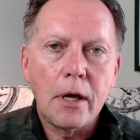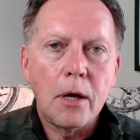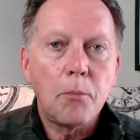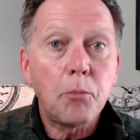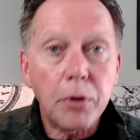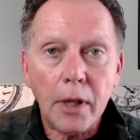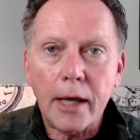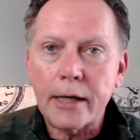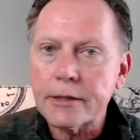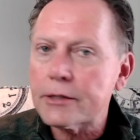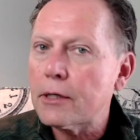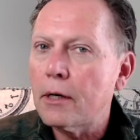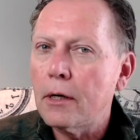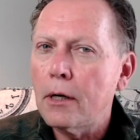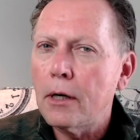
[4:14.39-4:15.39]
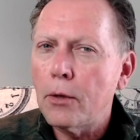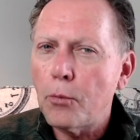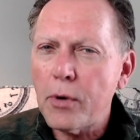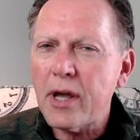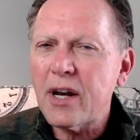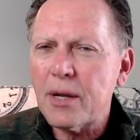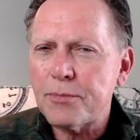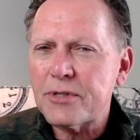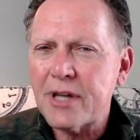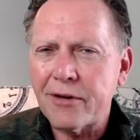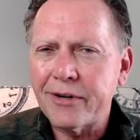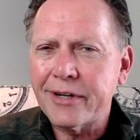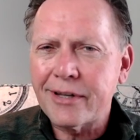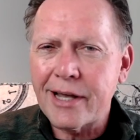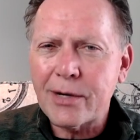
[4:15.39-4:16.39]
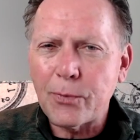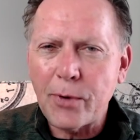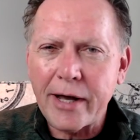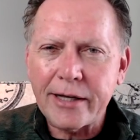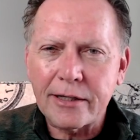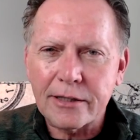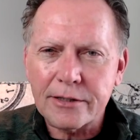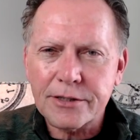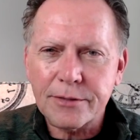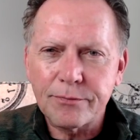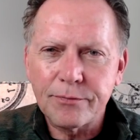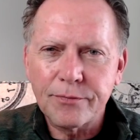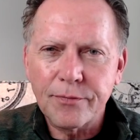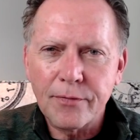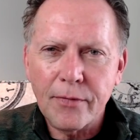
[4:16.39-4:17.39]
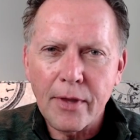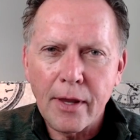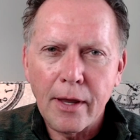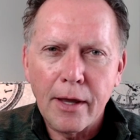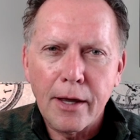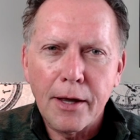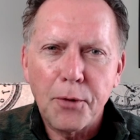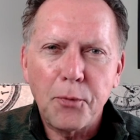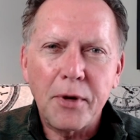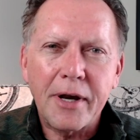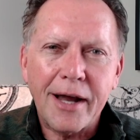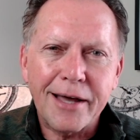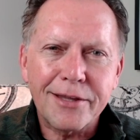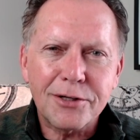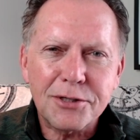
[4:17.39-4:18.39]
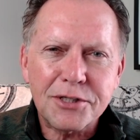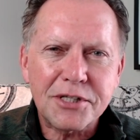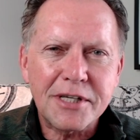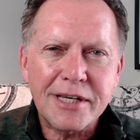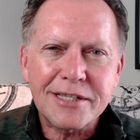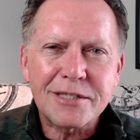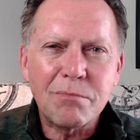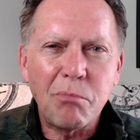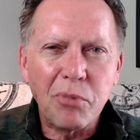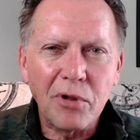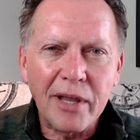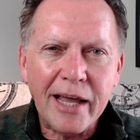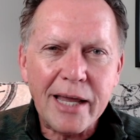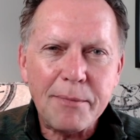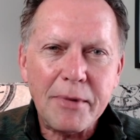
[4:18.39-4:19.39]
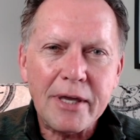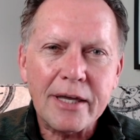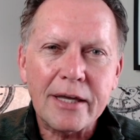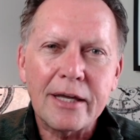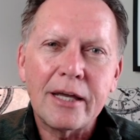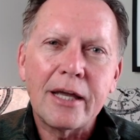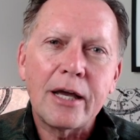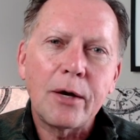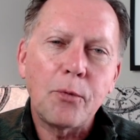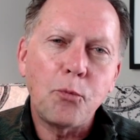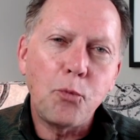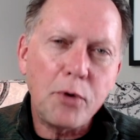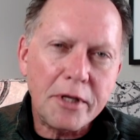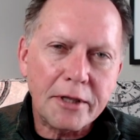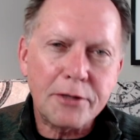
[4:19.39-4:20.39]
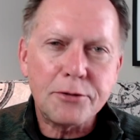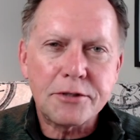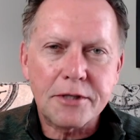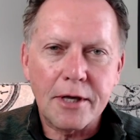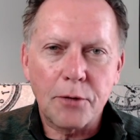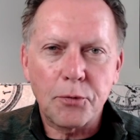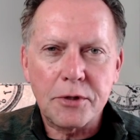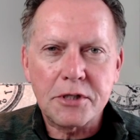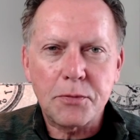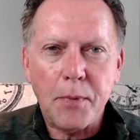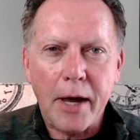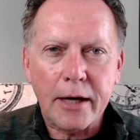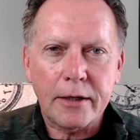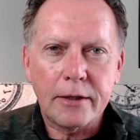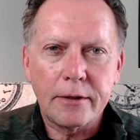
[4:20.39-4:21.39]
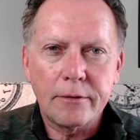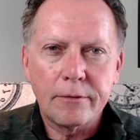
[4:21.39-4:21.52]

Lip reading: Plus, we end up sounding like whiners. When others see us blaming, we lose their respect.